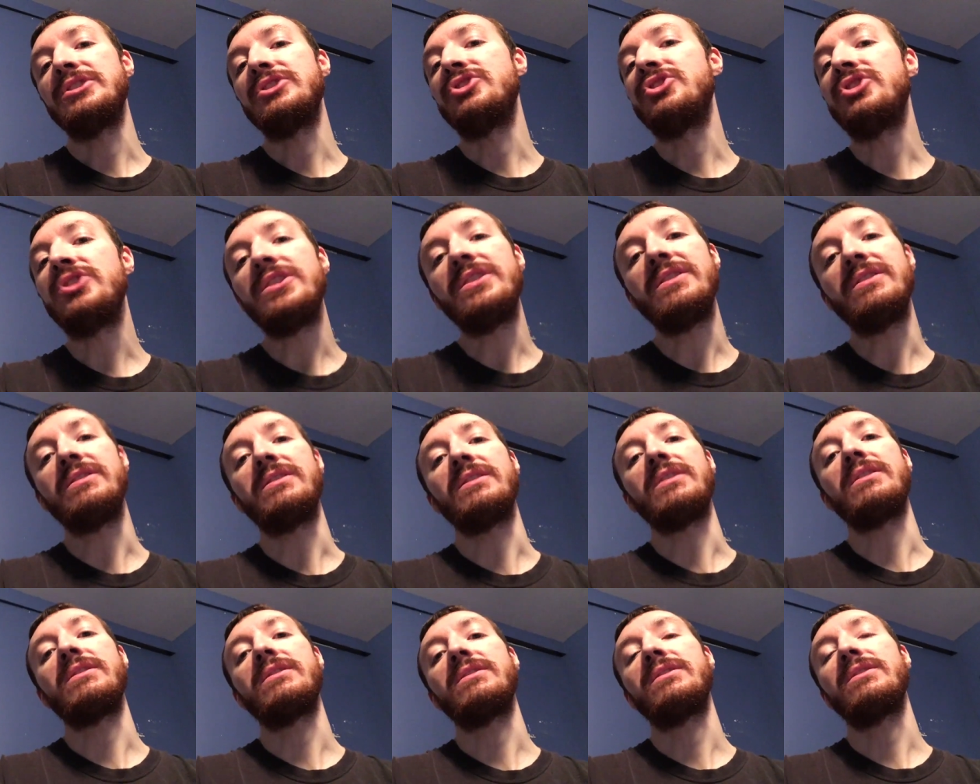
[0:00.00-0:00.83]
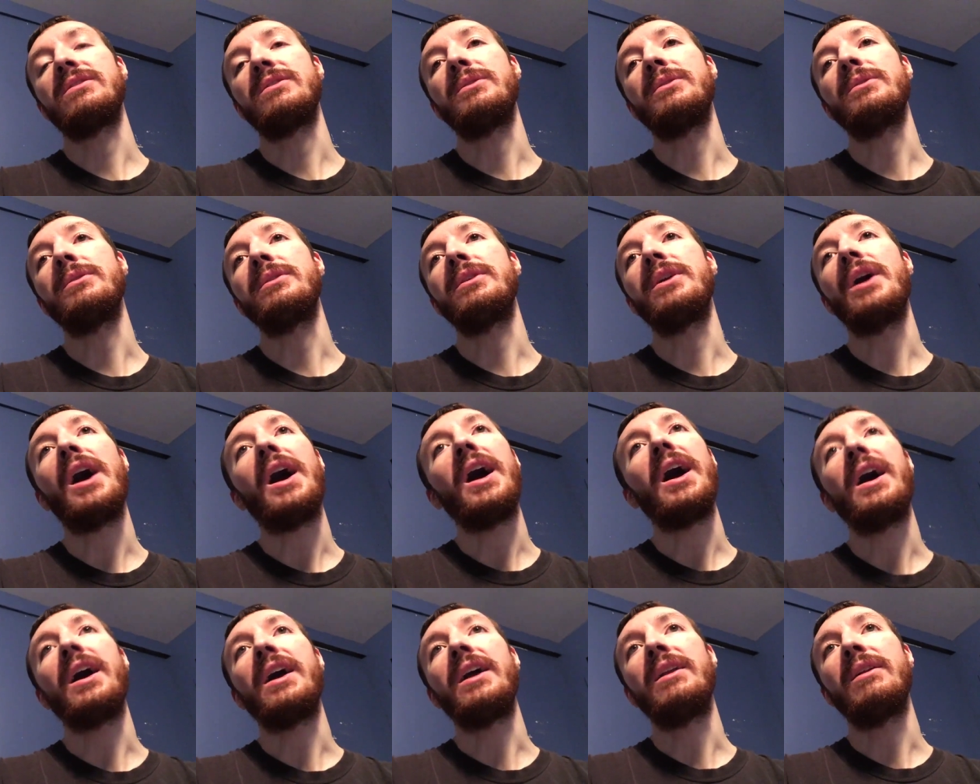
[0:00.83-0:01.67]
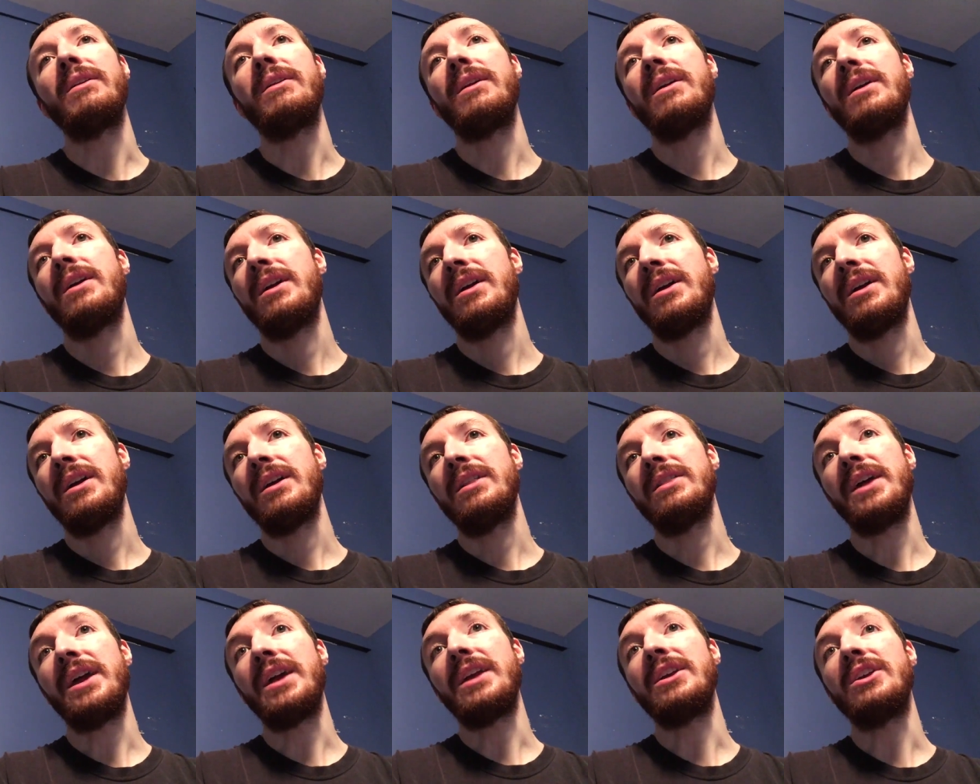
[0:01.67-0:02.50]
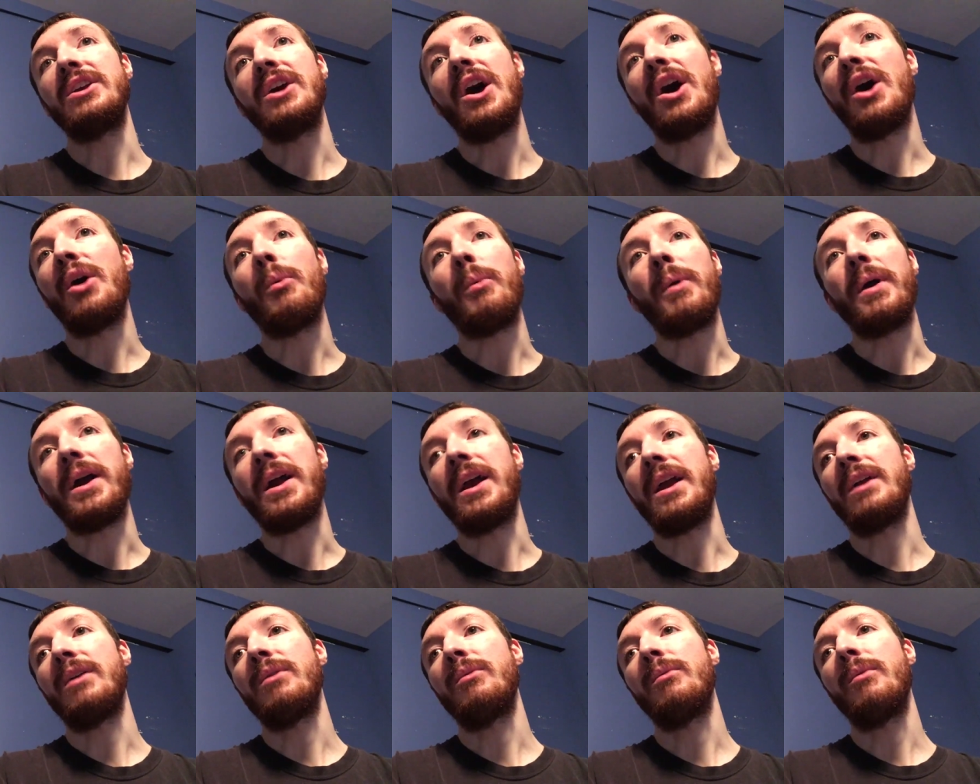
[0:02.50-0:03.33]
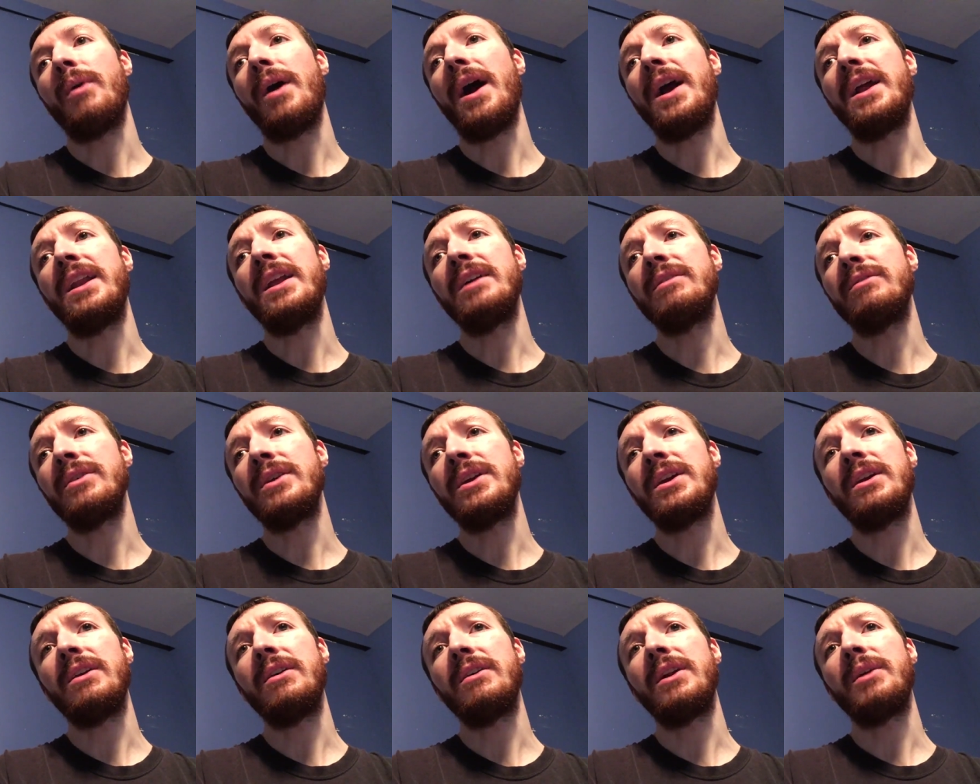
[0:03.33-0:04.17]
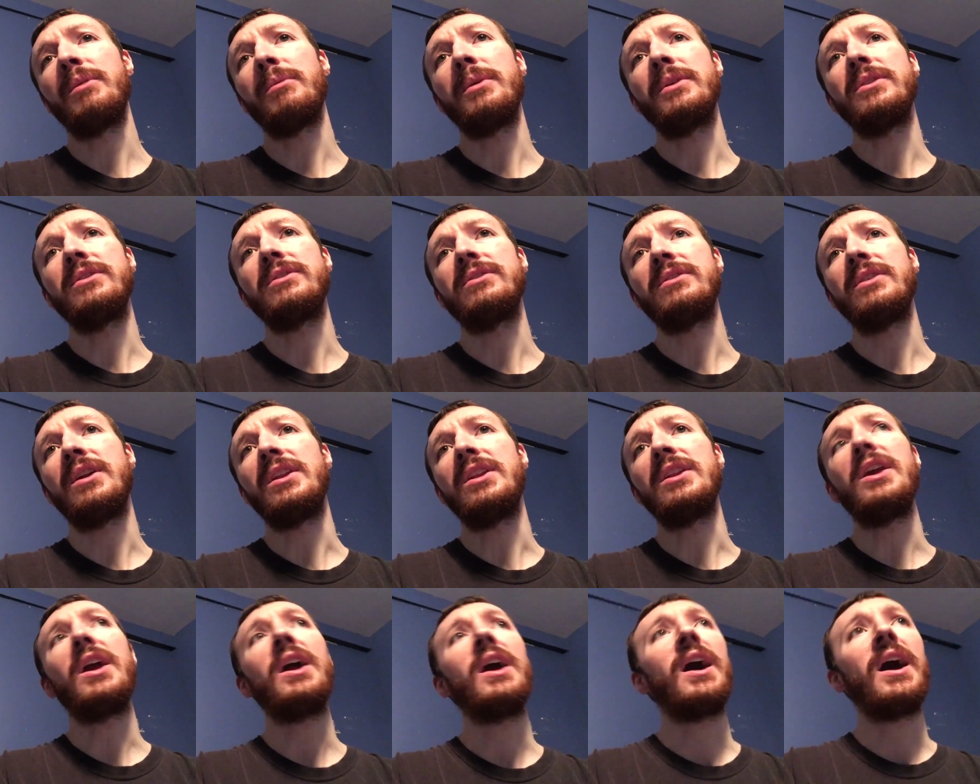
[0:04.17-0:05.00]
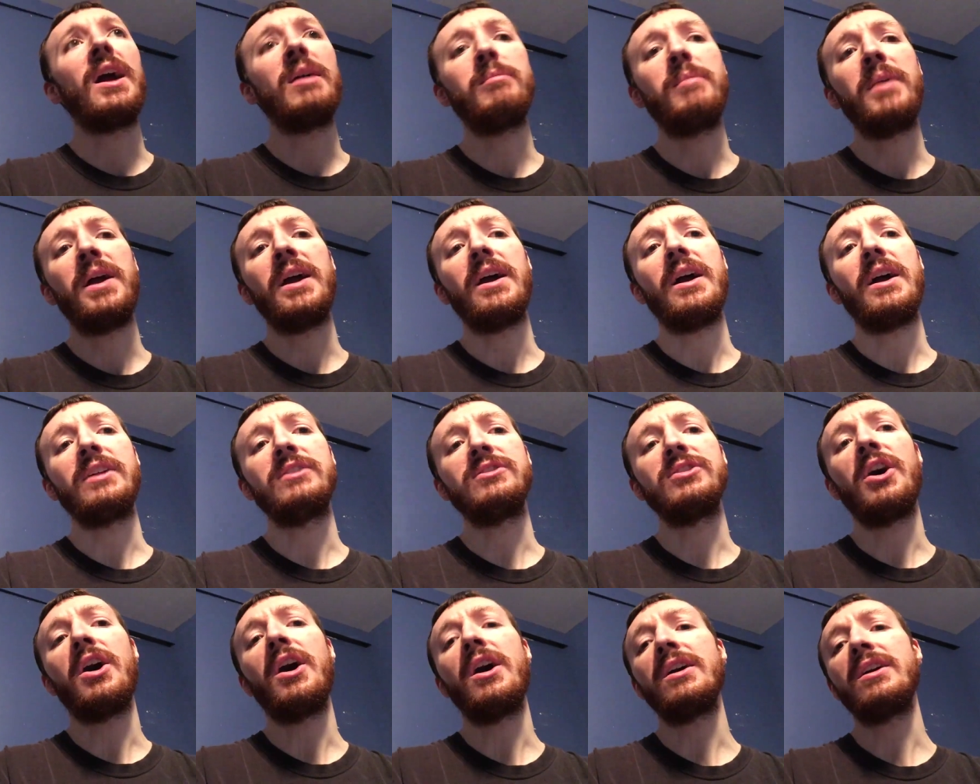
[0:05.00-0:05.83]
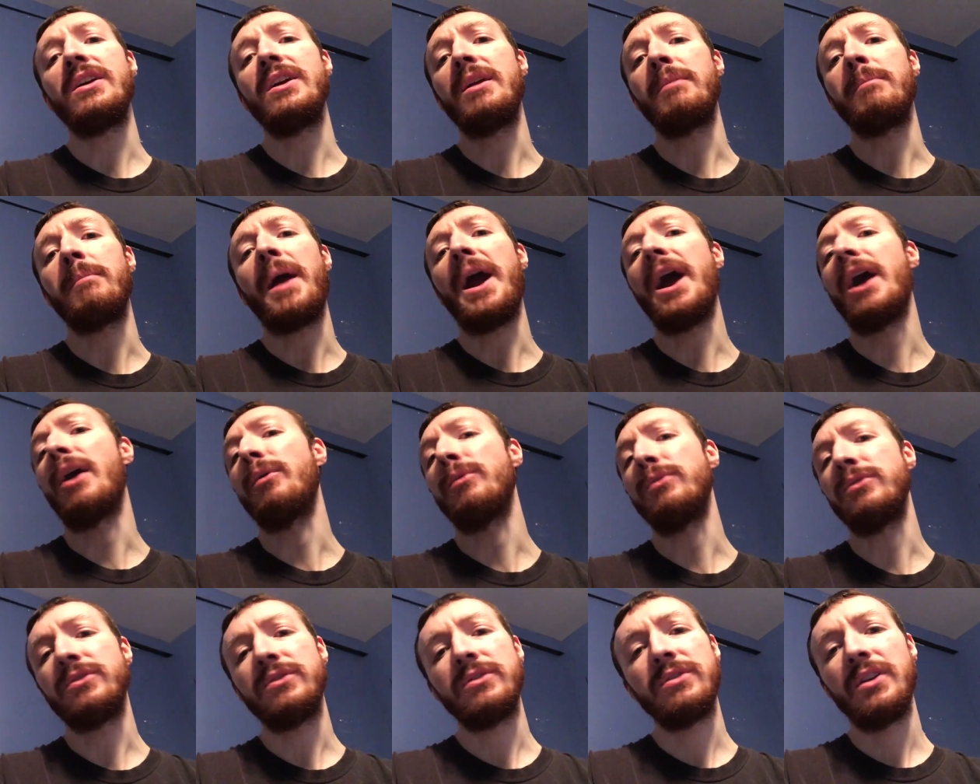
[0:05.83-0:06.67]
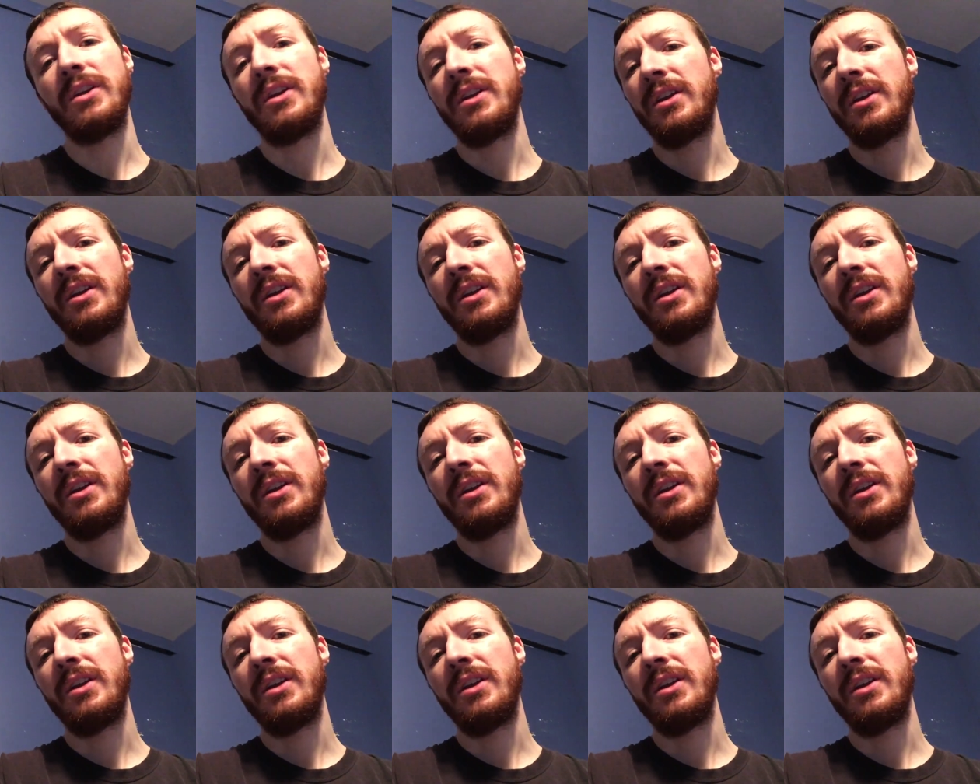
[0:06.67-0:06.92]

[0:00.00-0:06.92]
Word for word: Jesus or God like Yahweh. I never hear anyone said, yeah, I meant a talking mouse.